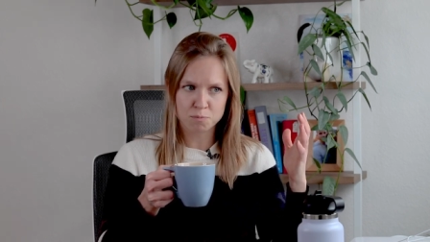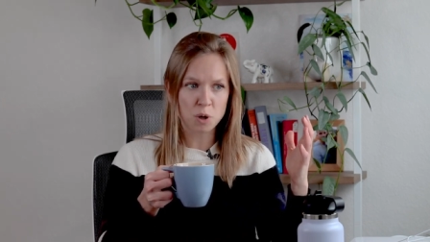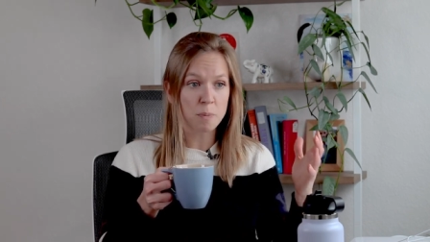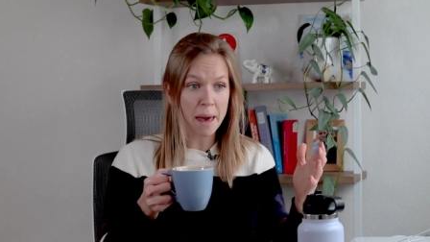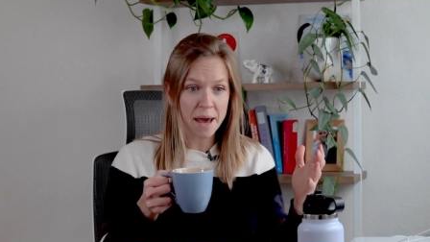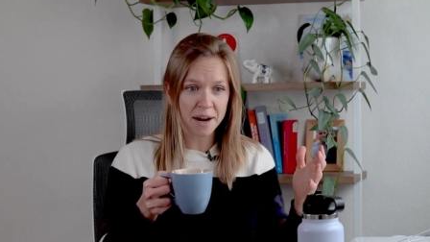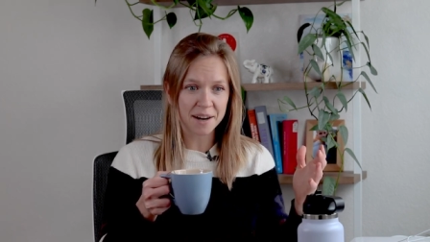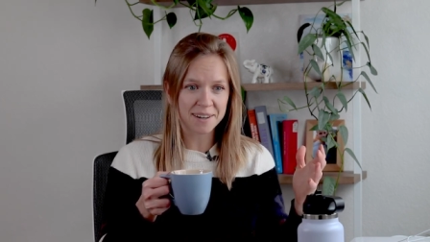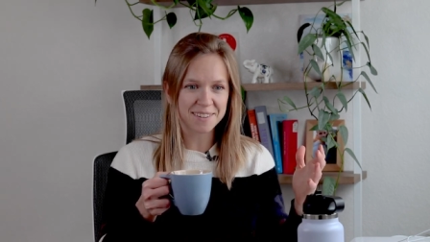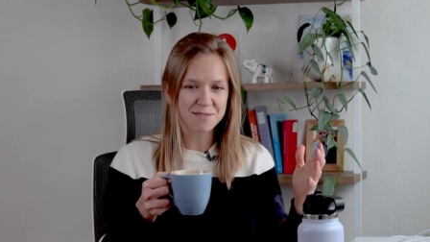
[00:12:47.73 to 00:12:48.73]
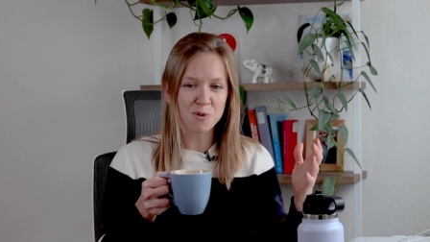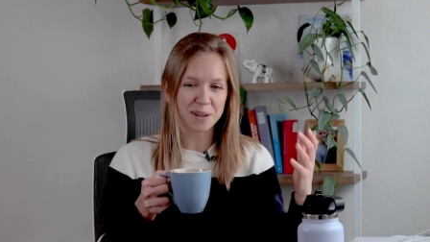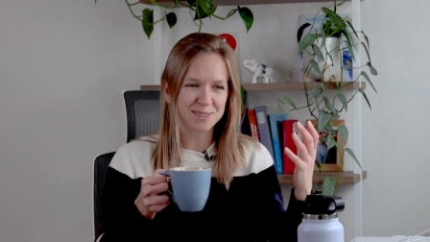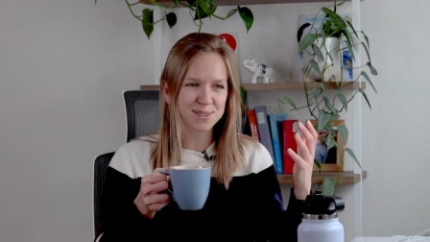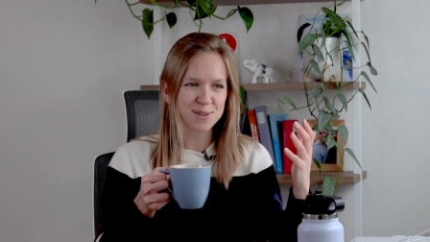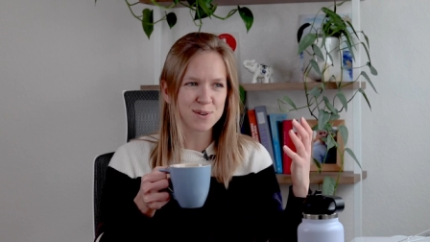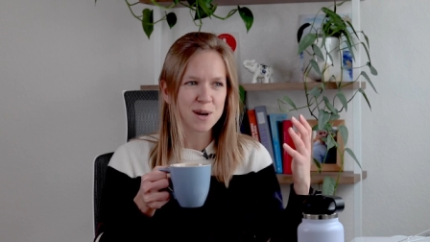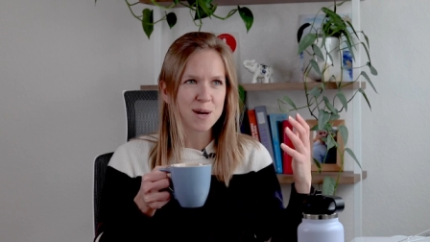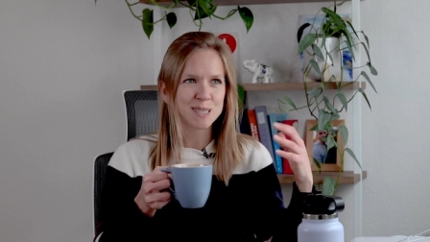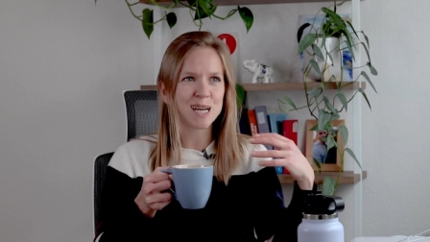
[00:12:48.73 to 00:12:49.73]
prepare, well, to
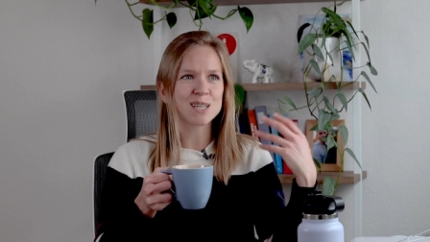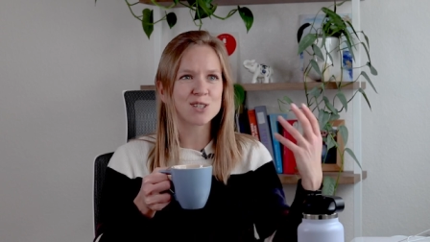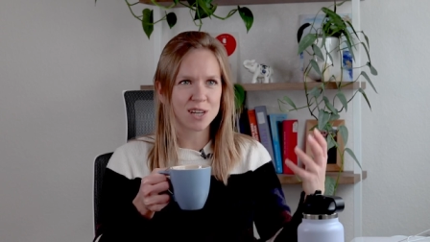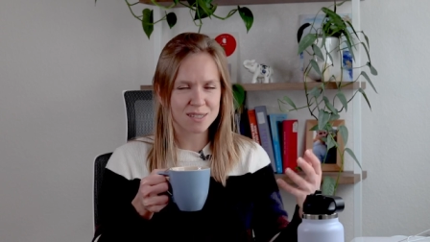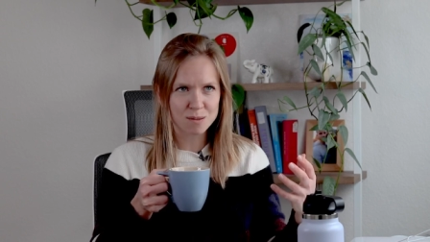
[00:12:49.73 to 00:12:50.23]
digest